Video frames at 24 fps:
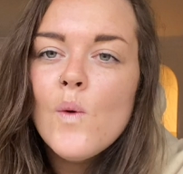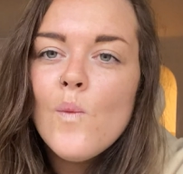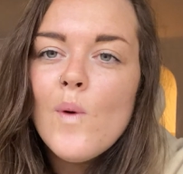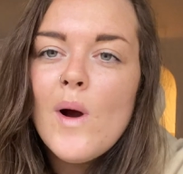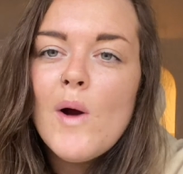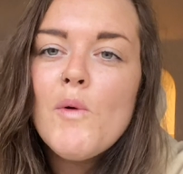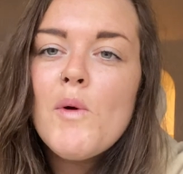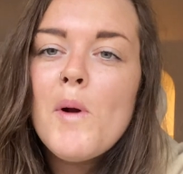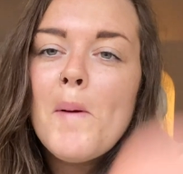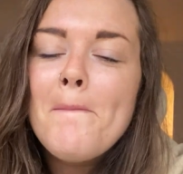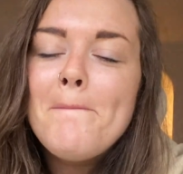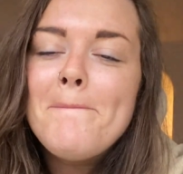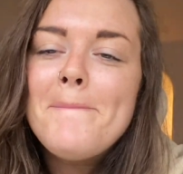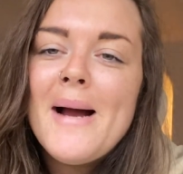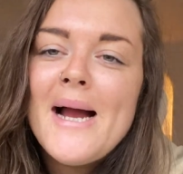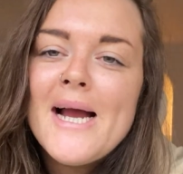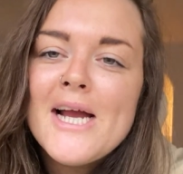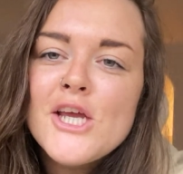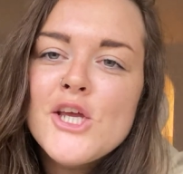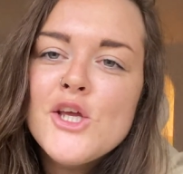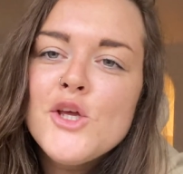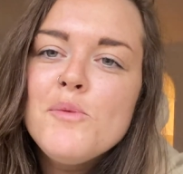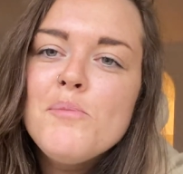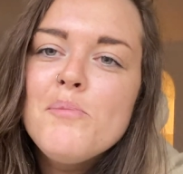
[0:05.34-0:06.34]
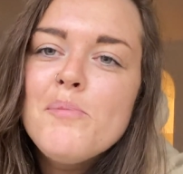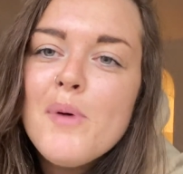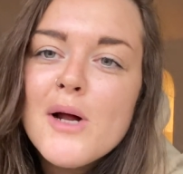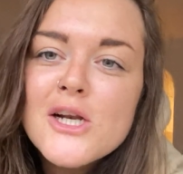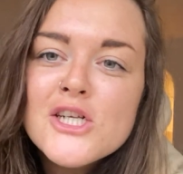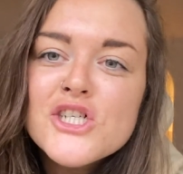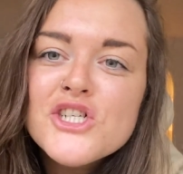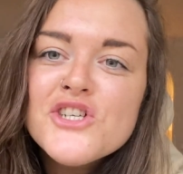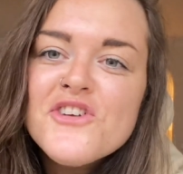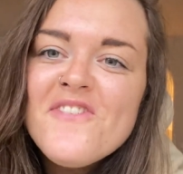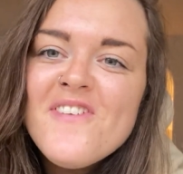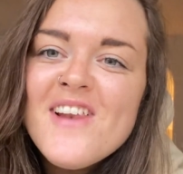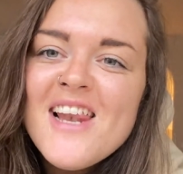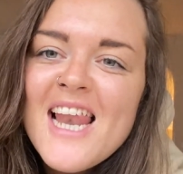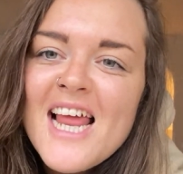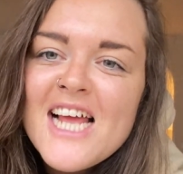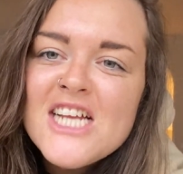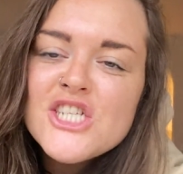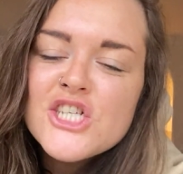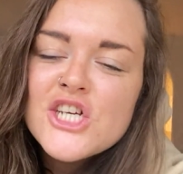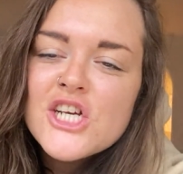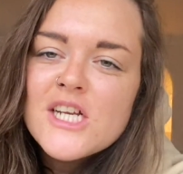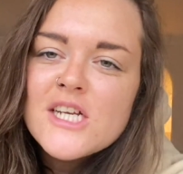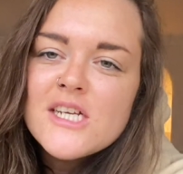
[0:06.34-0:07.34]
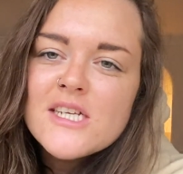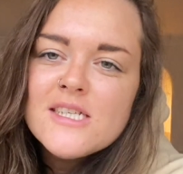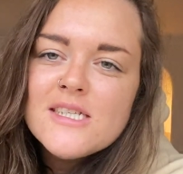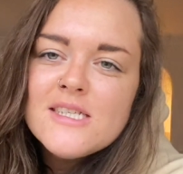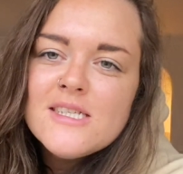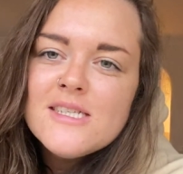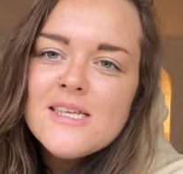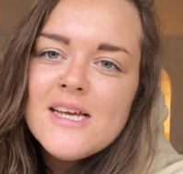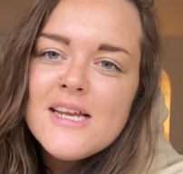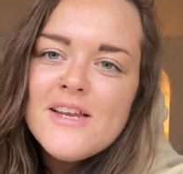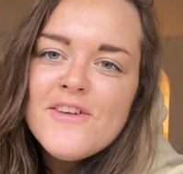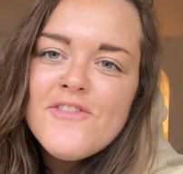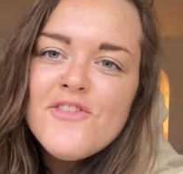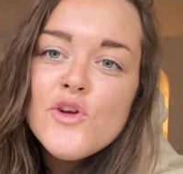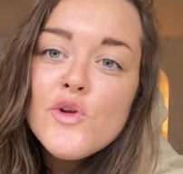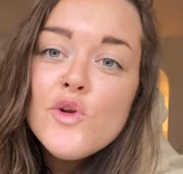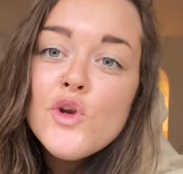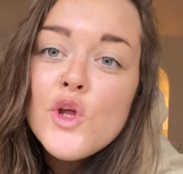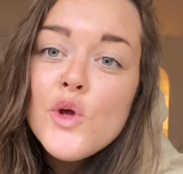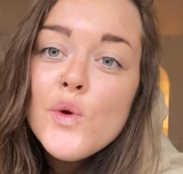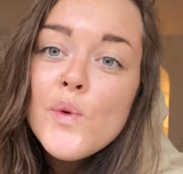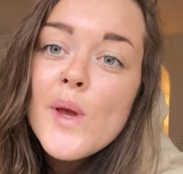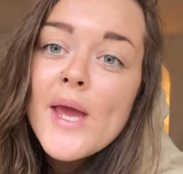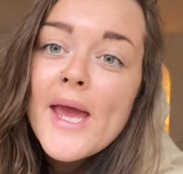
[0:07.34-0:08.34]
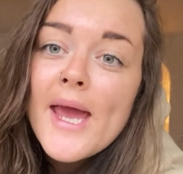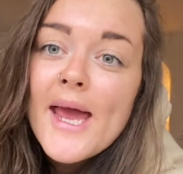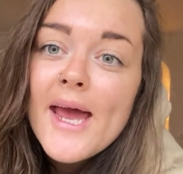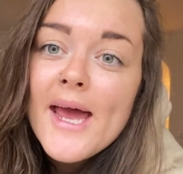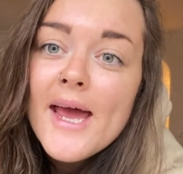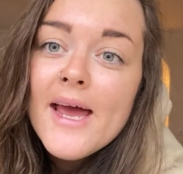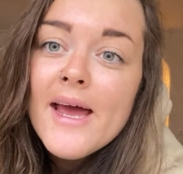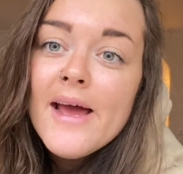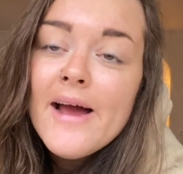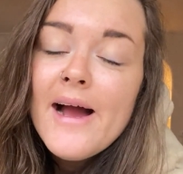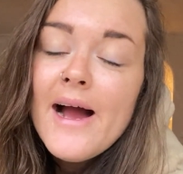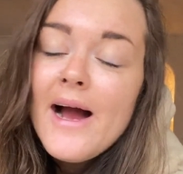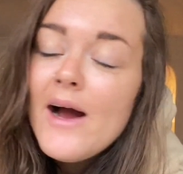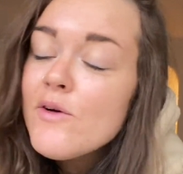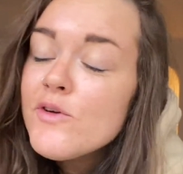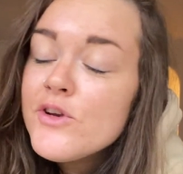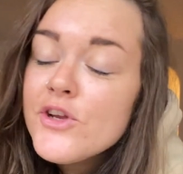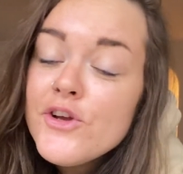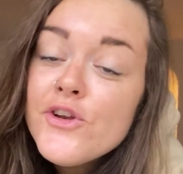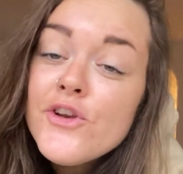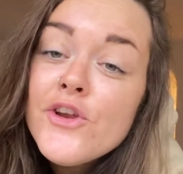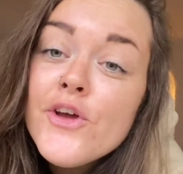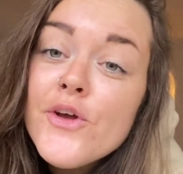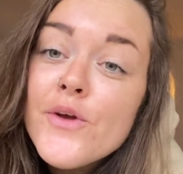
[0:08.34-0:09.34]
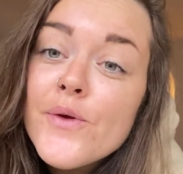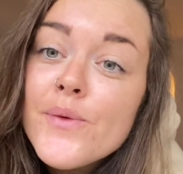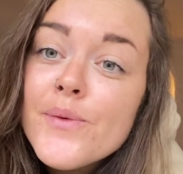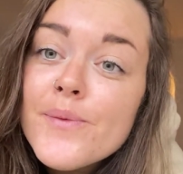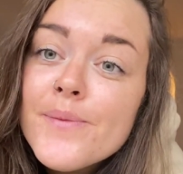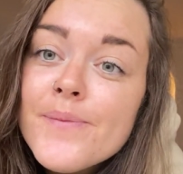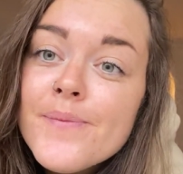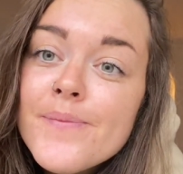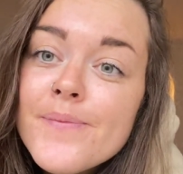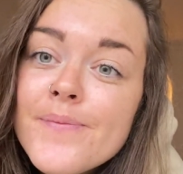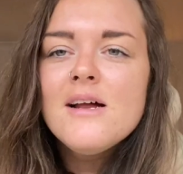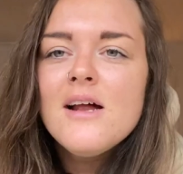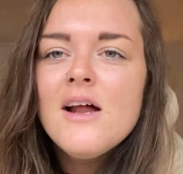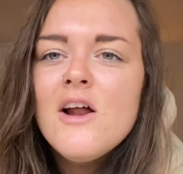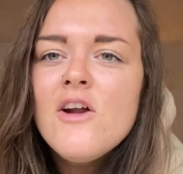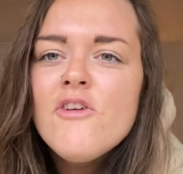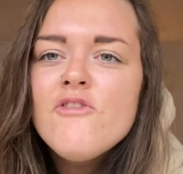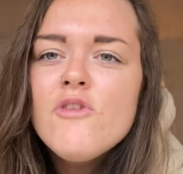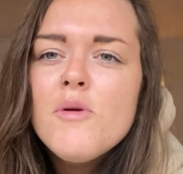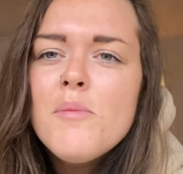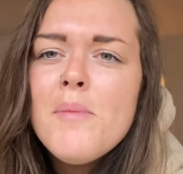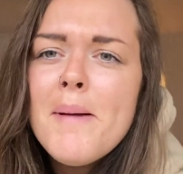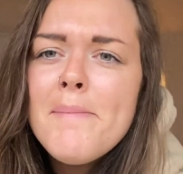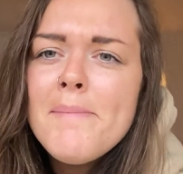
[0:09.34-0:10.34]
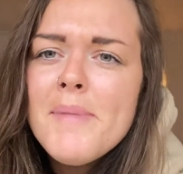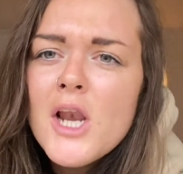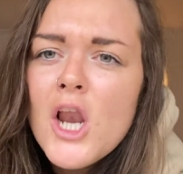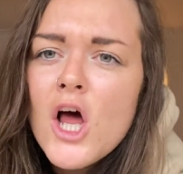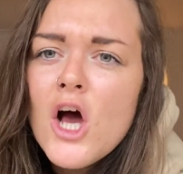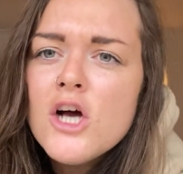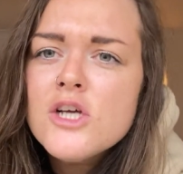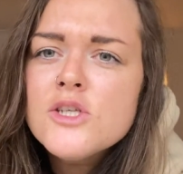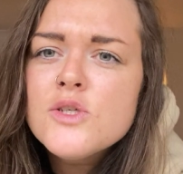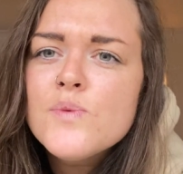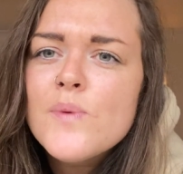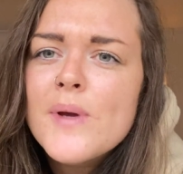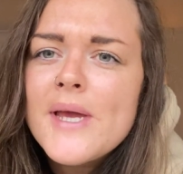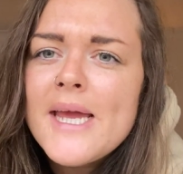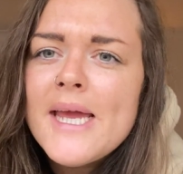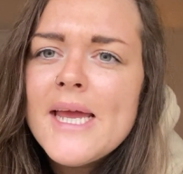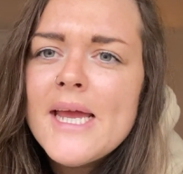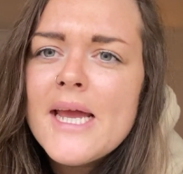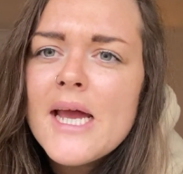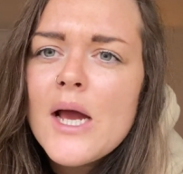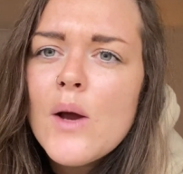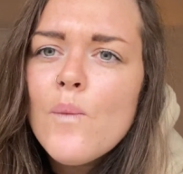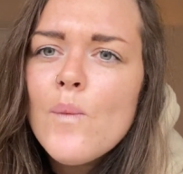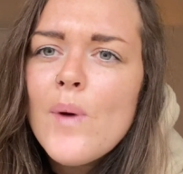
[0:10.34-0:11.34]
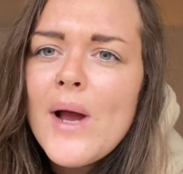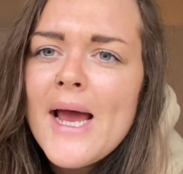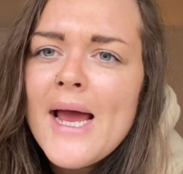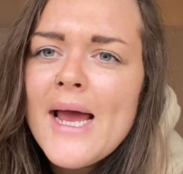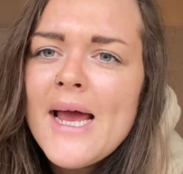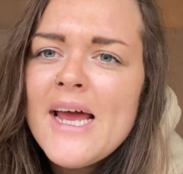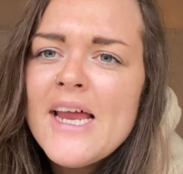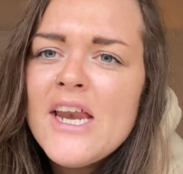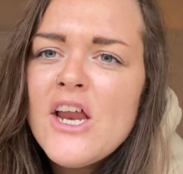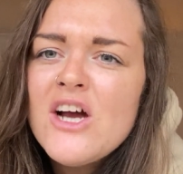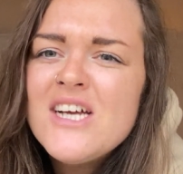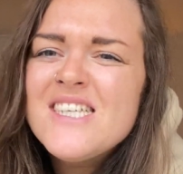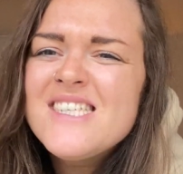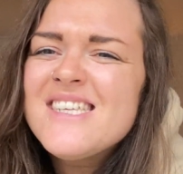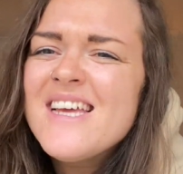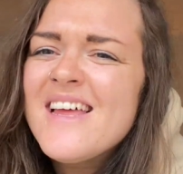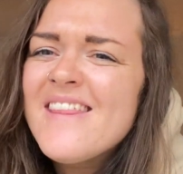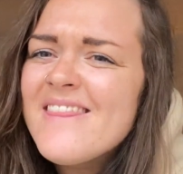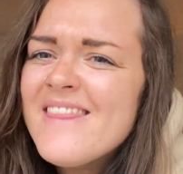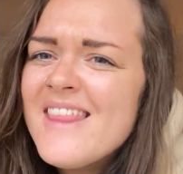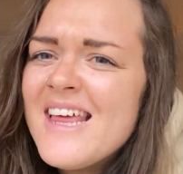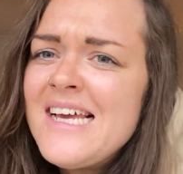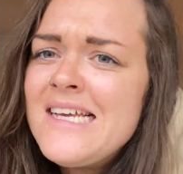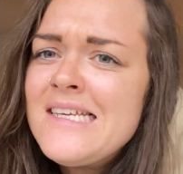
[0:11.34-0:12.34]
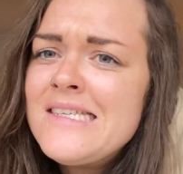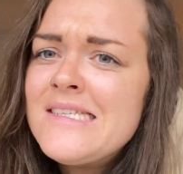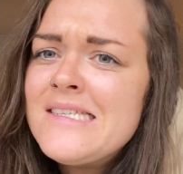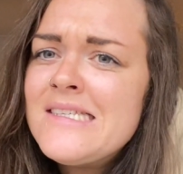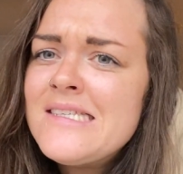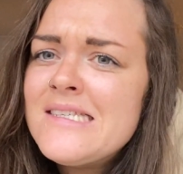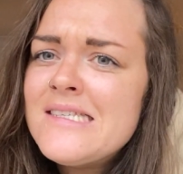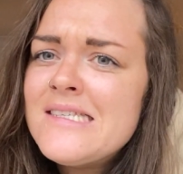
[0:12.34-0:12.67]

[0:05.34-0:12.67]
Welcome back, you bunch of legends. And if you're new here, how do you do? Remember last week when I said this?